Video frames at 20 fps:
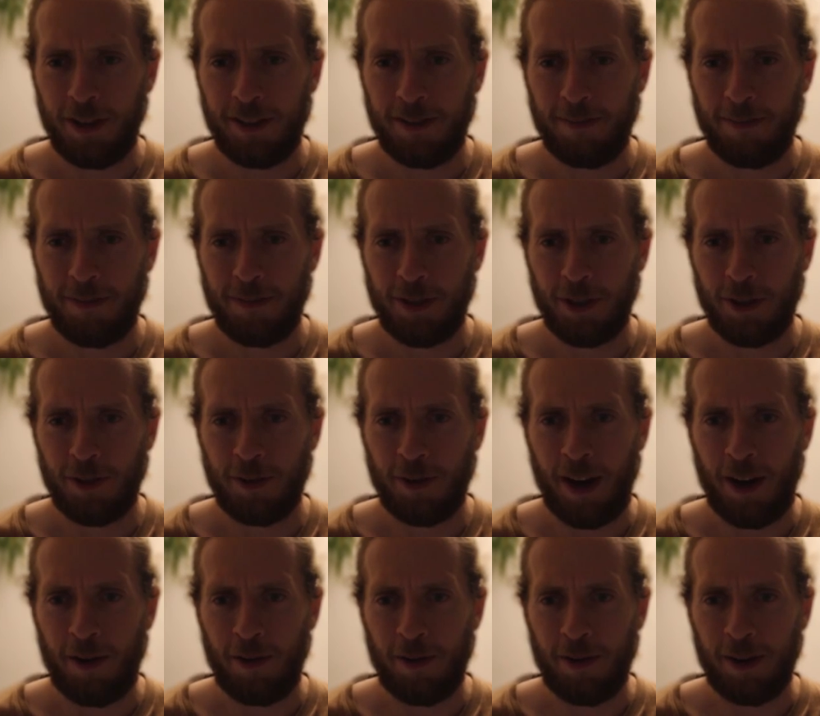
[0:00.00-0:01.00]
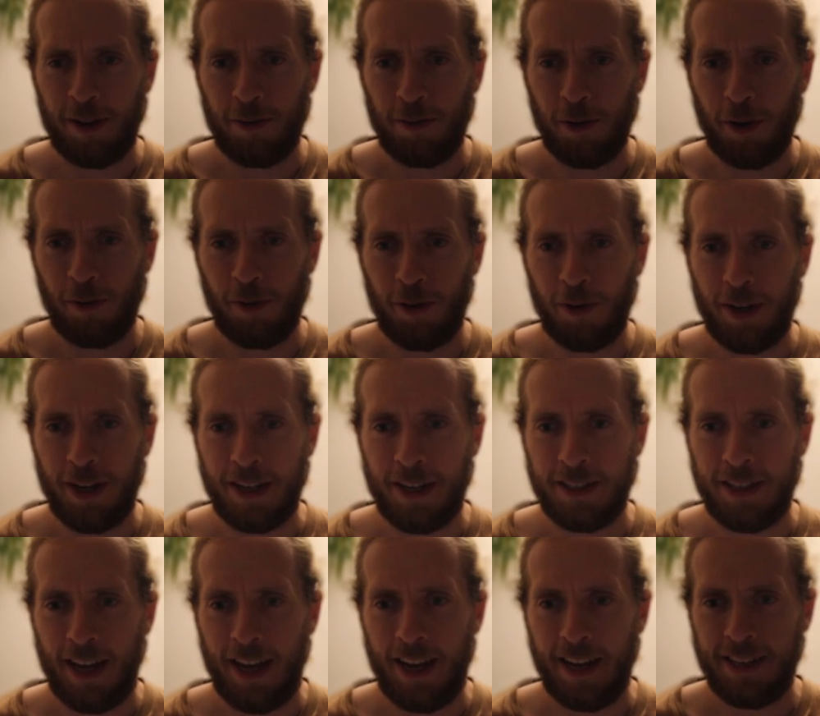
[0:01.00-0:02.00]
So our workflow has
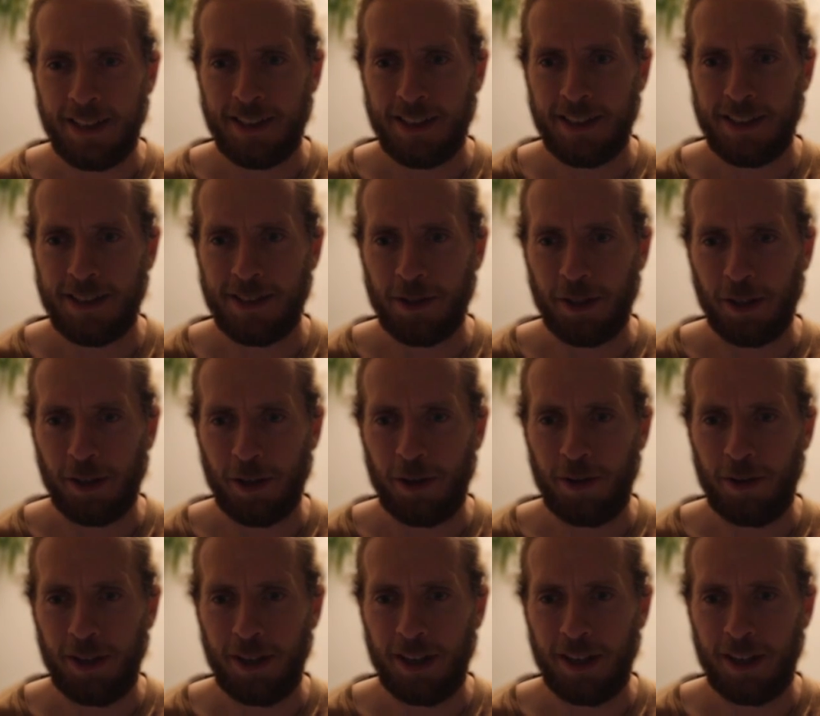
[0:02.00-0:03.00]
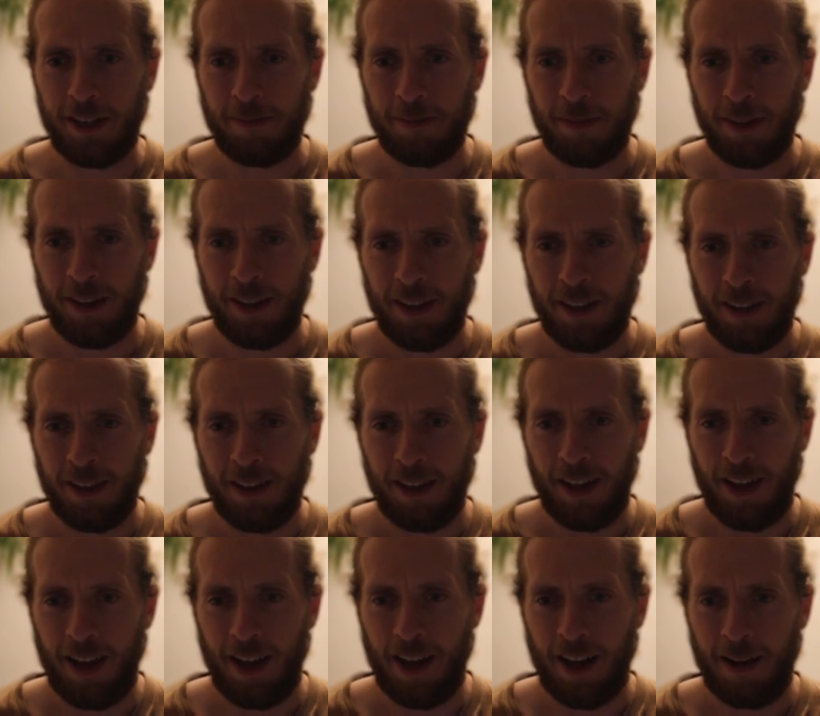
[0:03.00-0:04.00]
access to the code here.
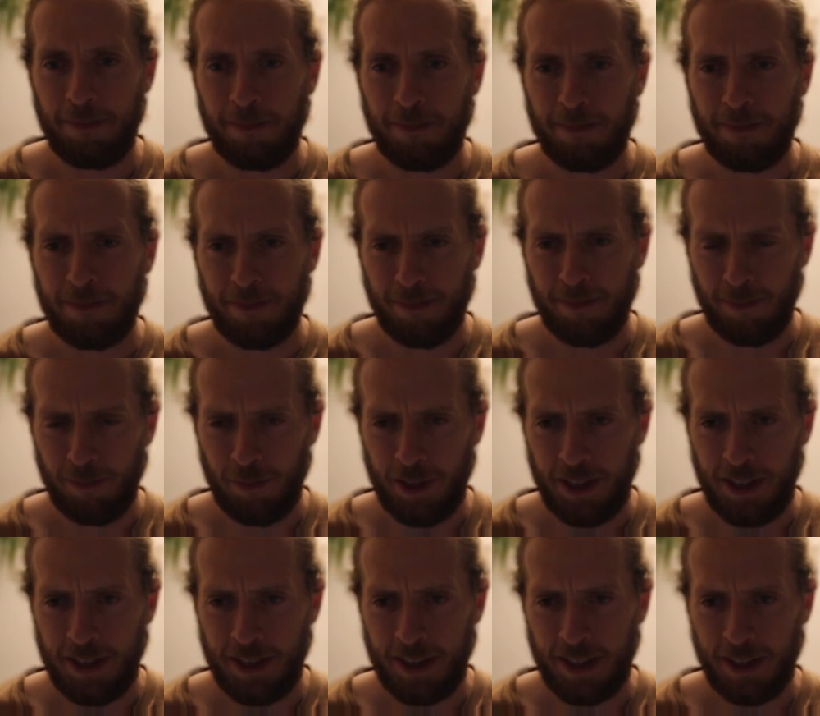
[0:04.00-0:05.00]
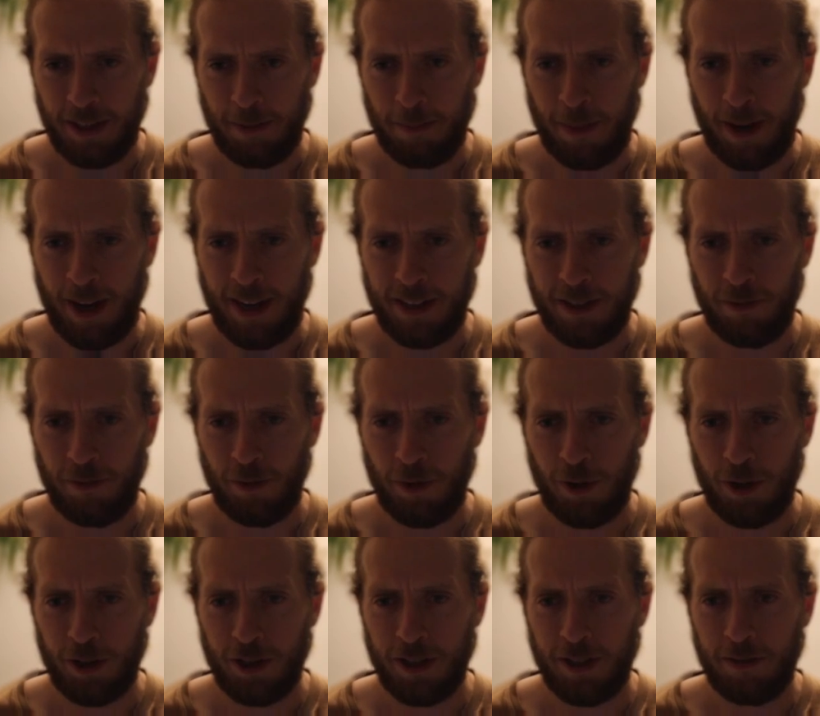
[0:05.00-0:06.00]
We set the Python
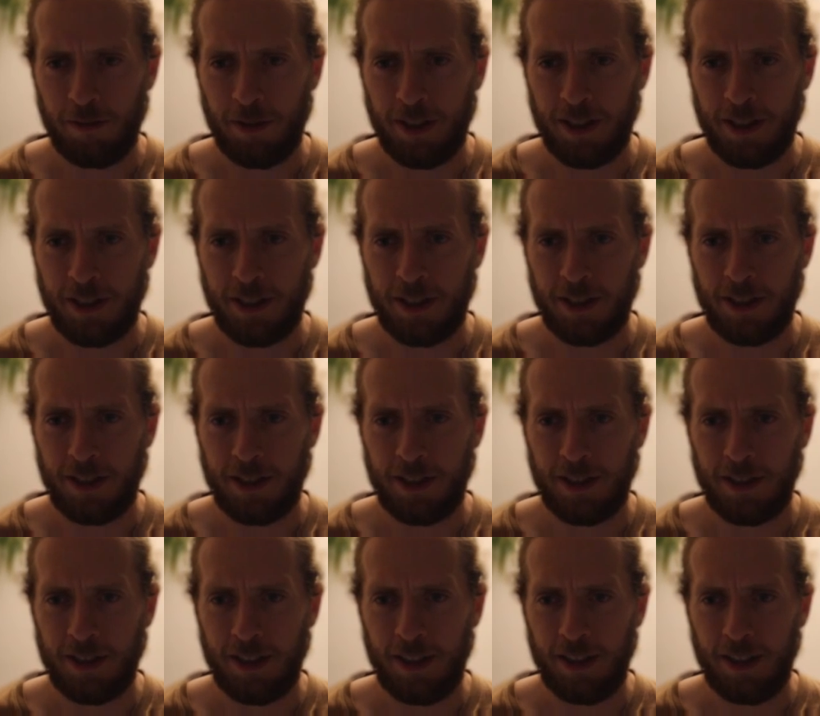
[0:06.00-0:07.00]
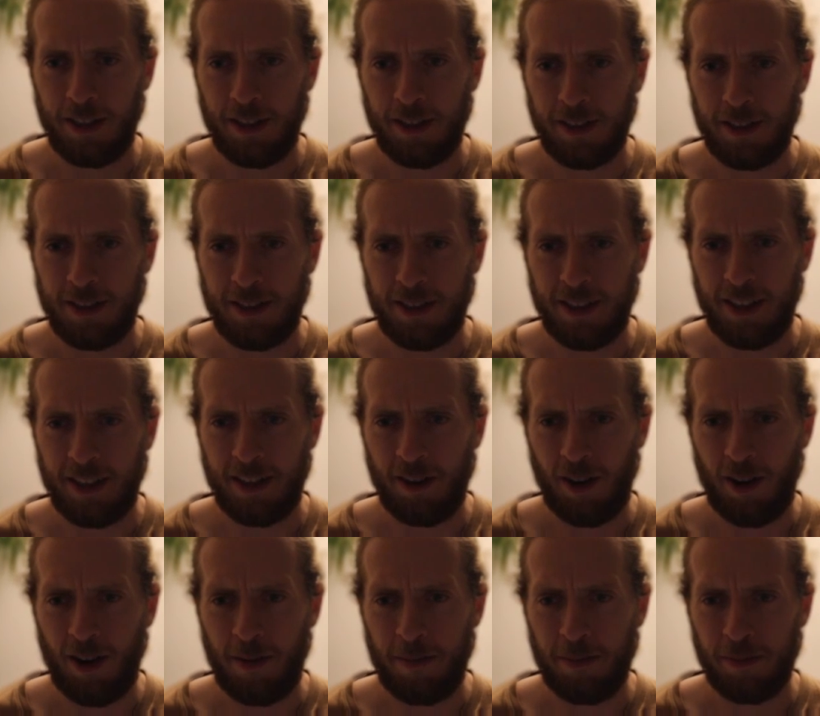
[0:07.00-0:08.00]
version. We set
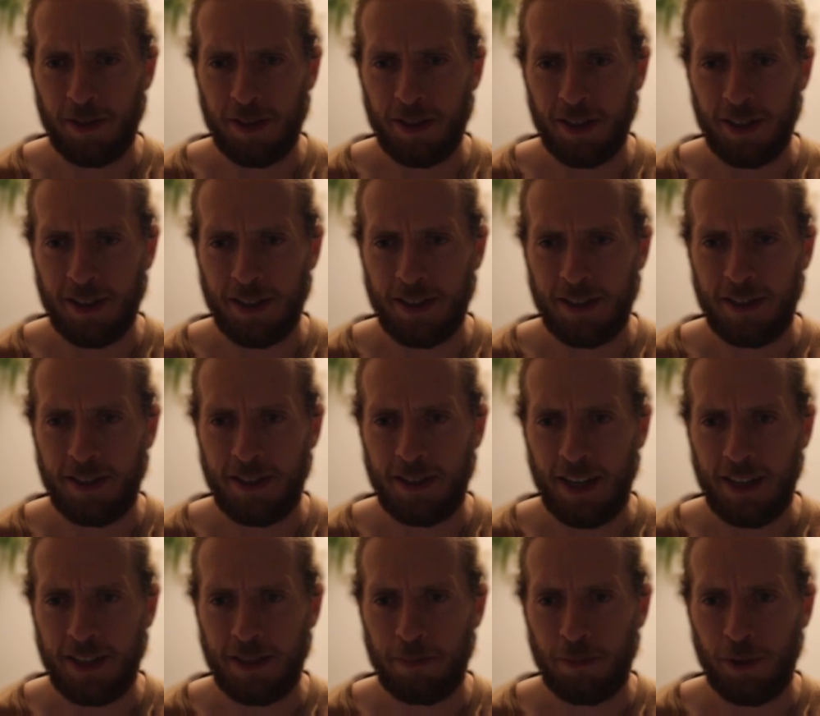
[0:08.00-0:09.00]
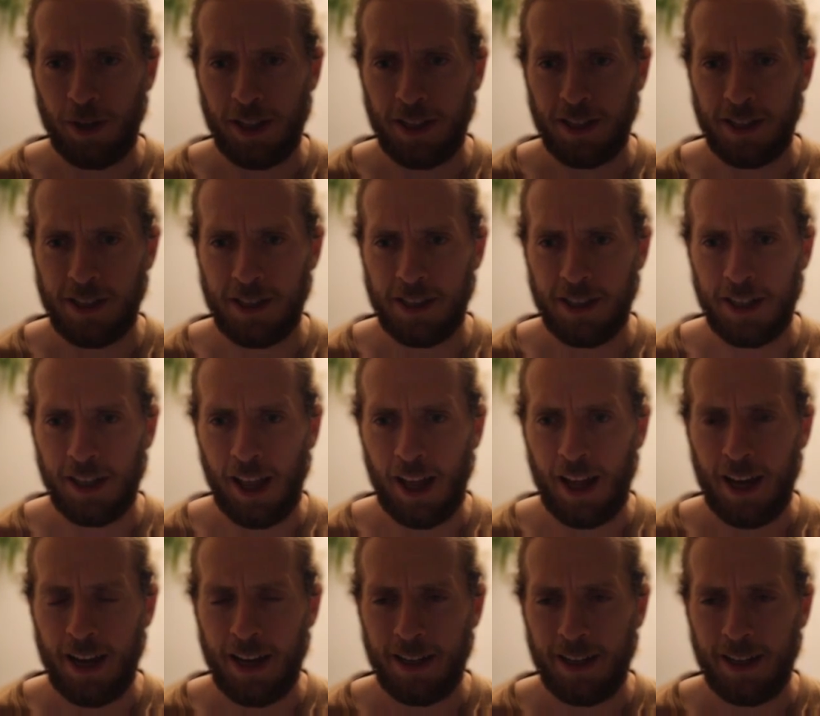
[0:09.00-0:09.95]
up the Databricks CLI.